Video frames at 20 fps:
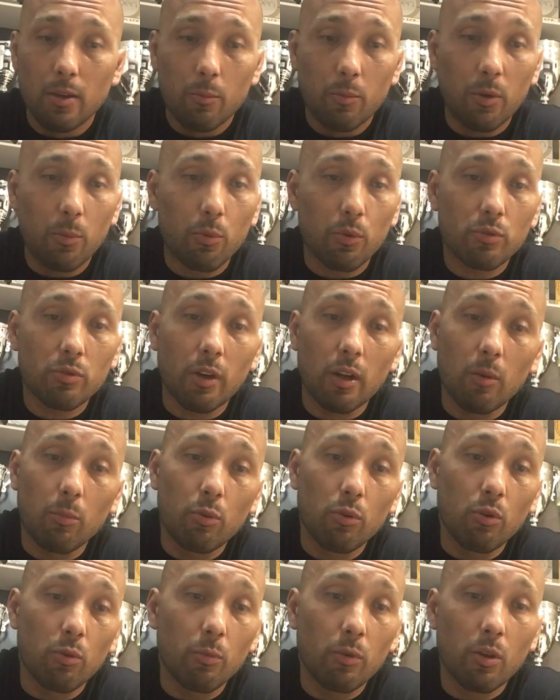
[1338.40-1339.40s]
people try to
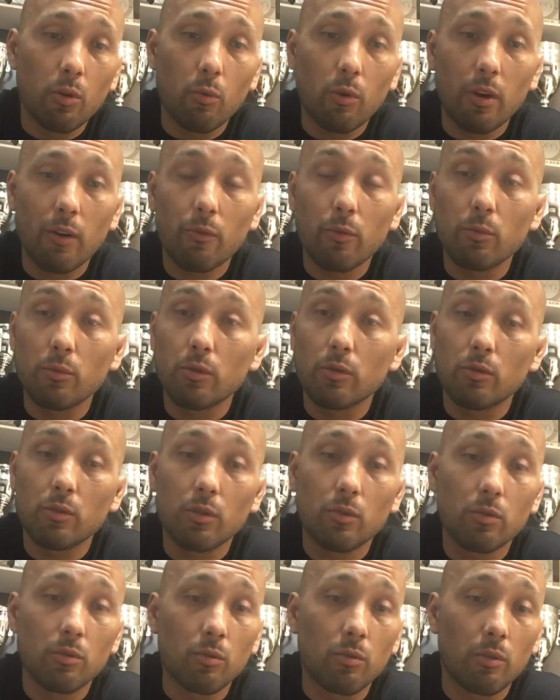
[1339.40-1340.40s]
pull me away from
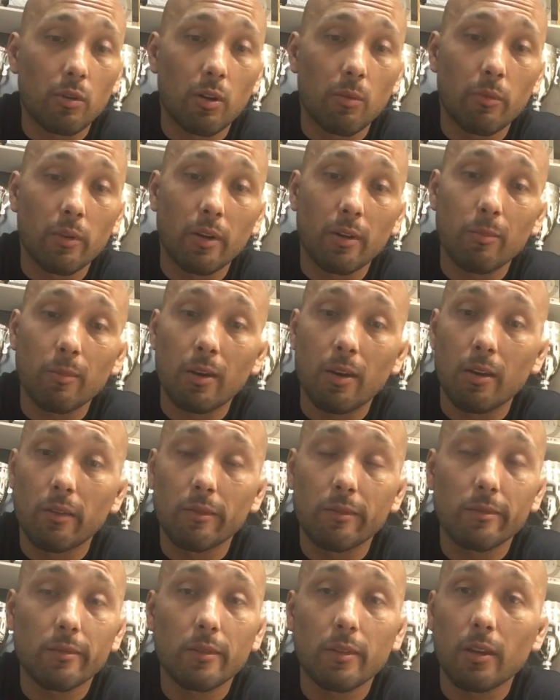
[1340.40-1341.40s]
jiu-jitsu and I'm like,
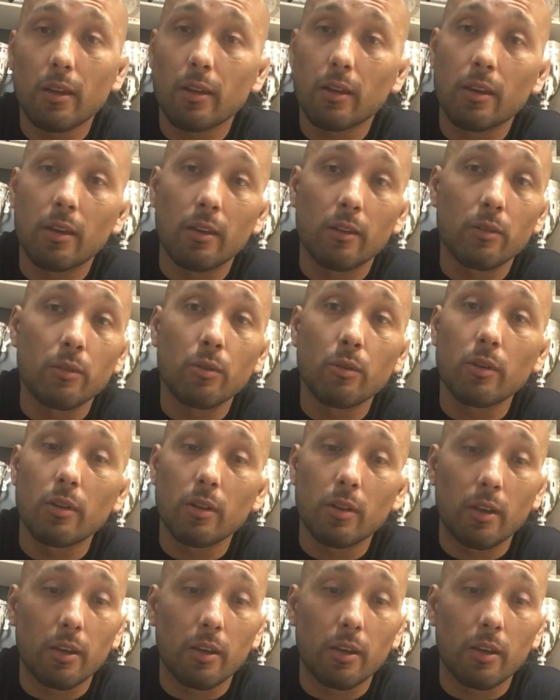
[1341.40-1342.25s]
man, I can't do it.